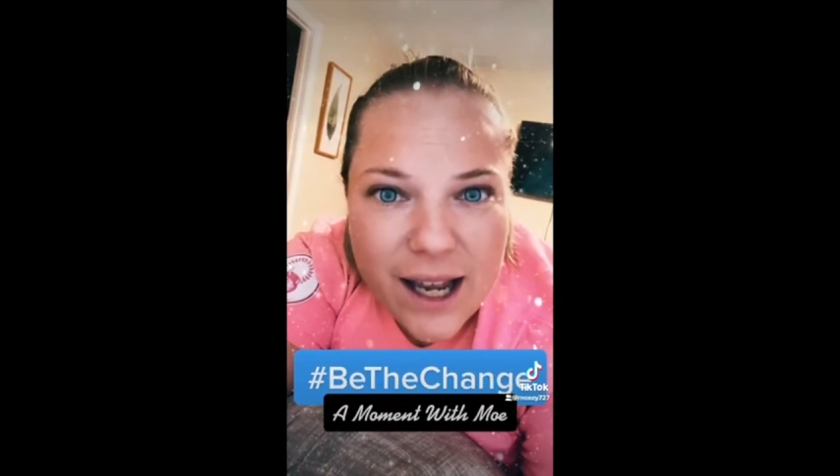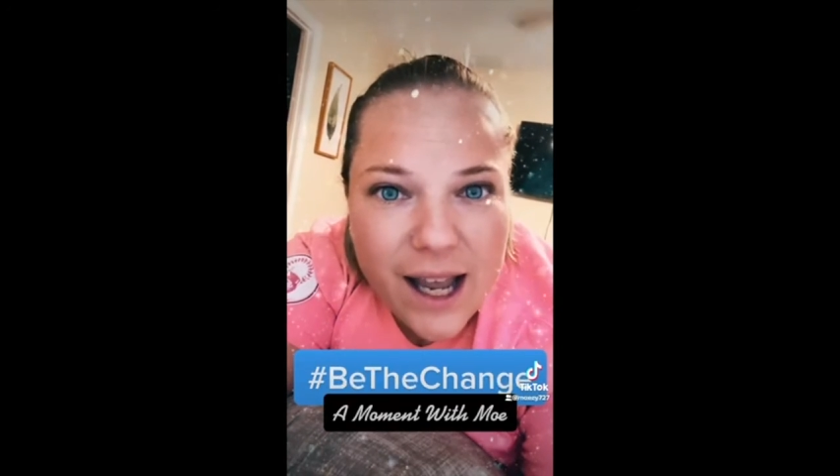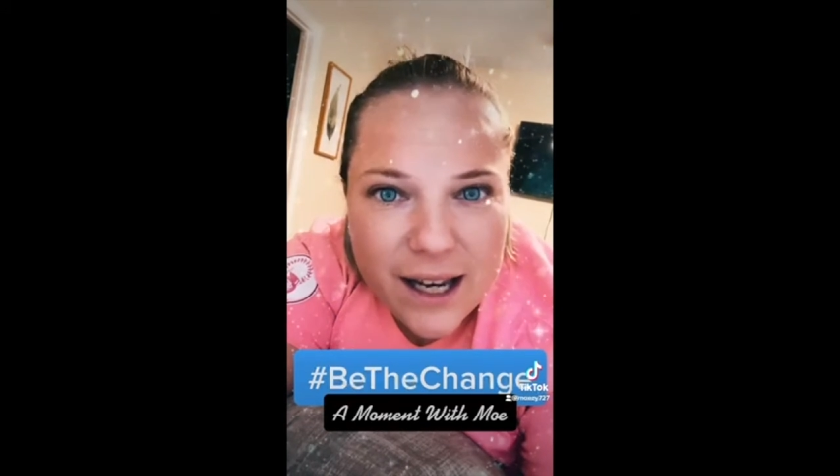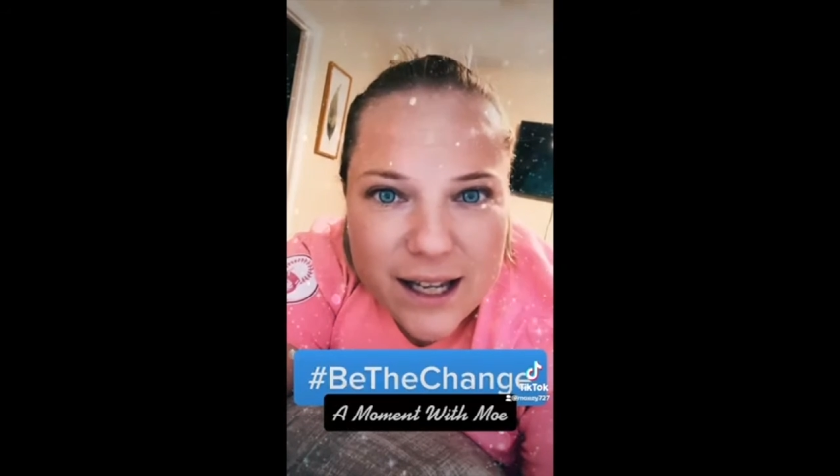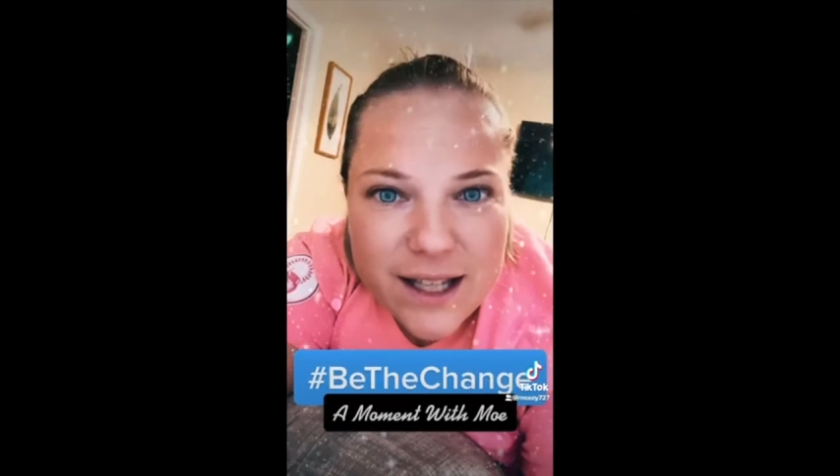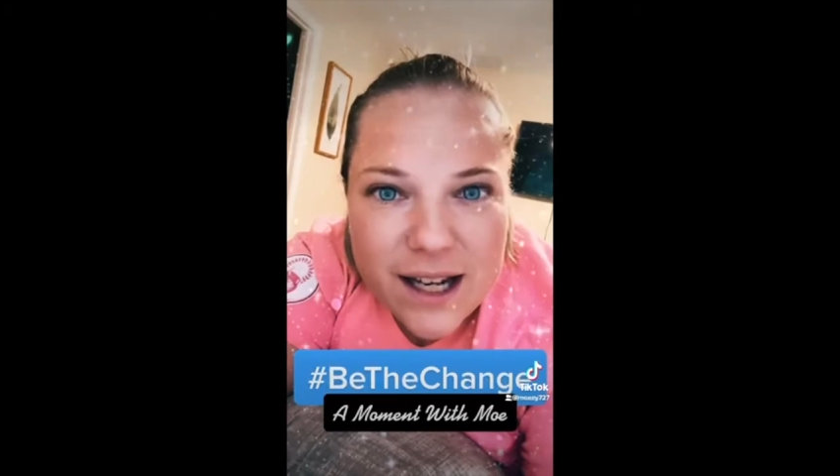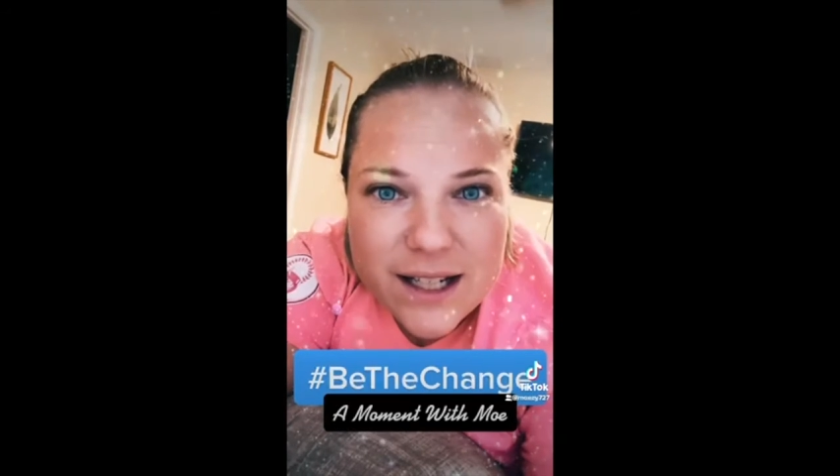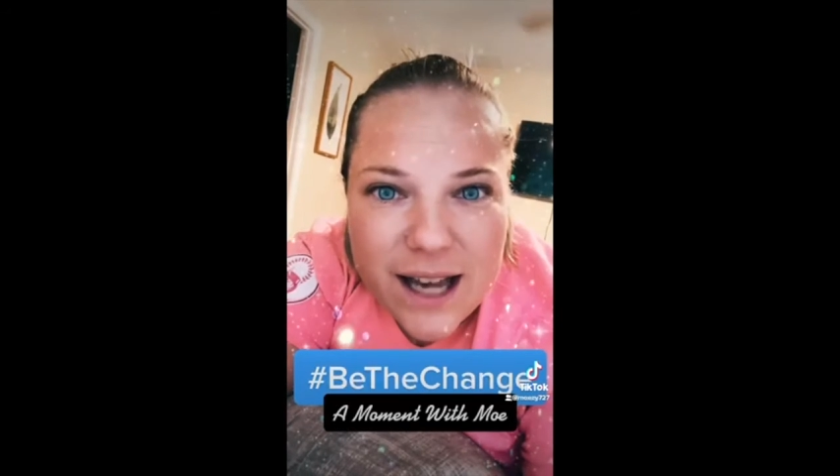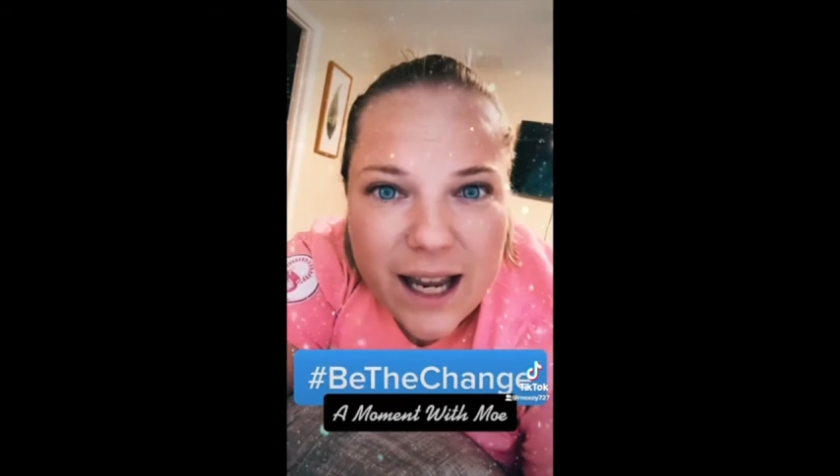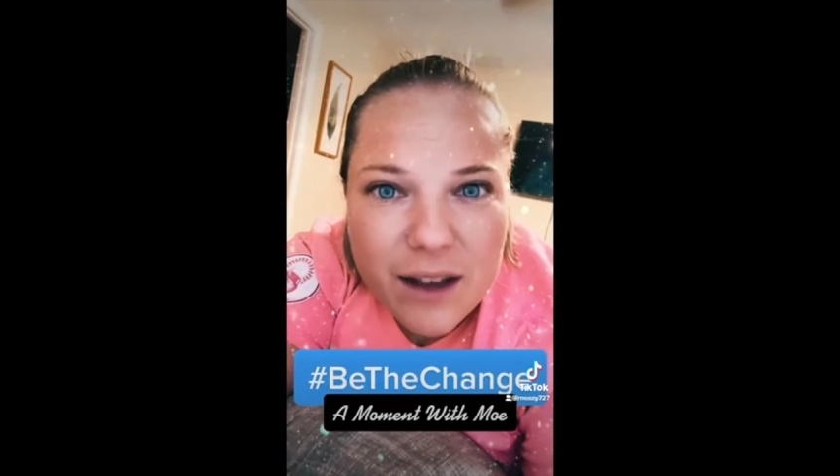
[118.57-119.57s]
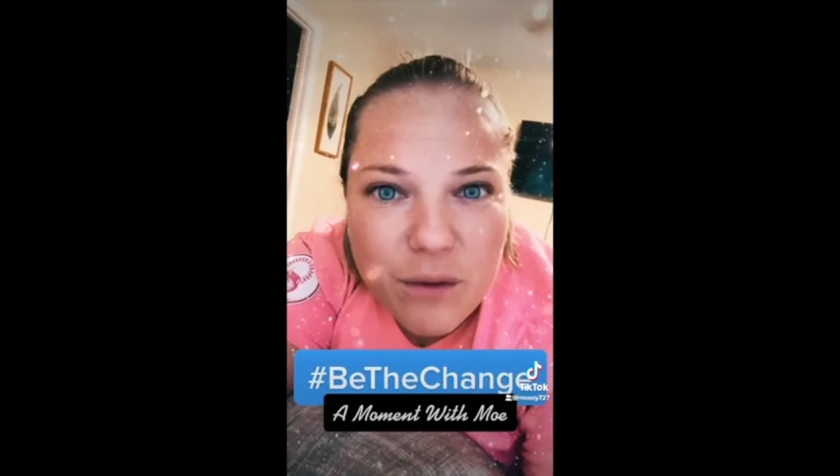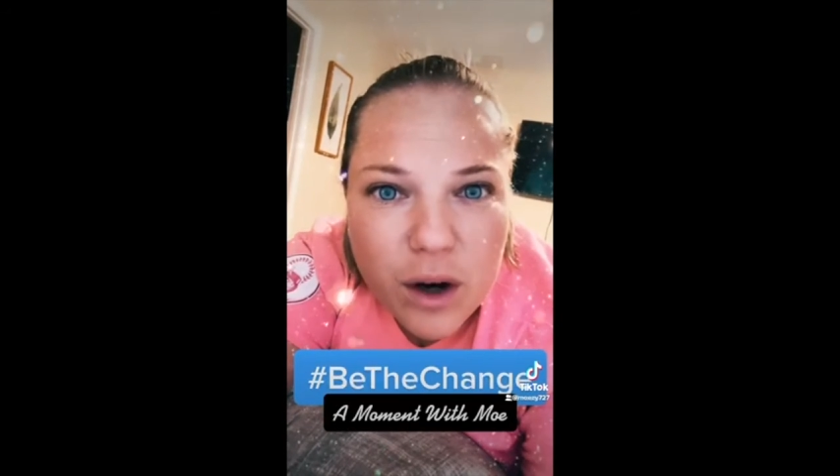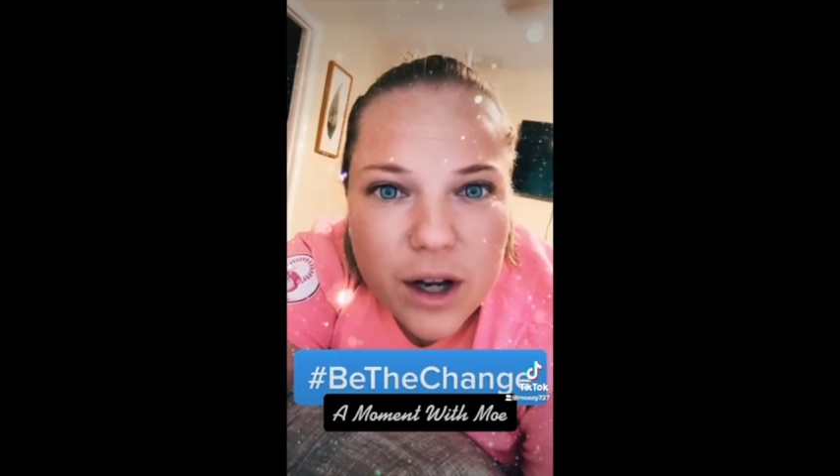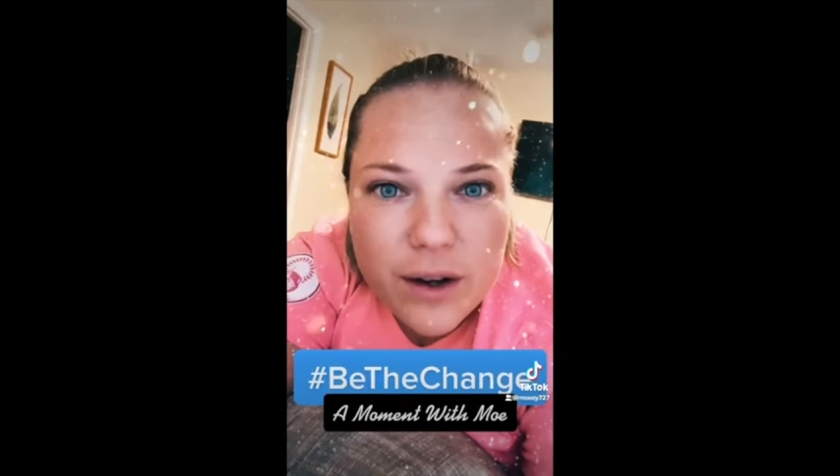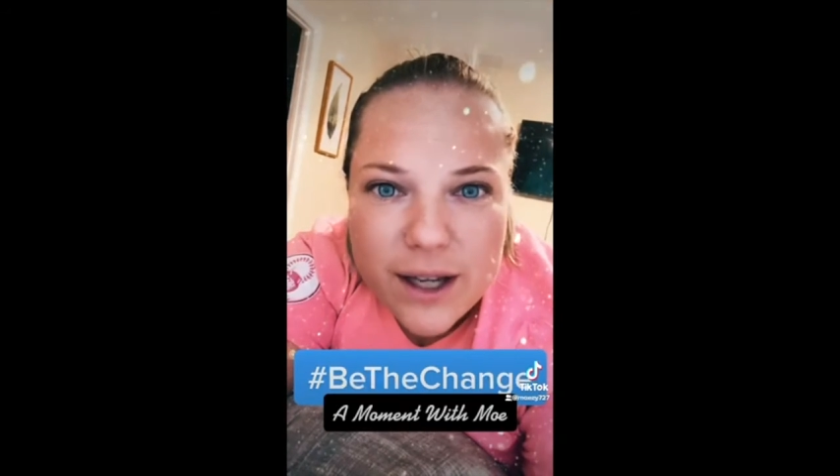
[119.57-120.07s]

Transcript: and He's going to take it for you.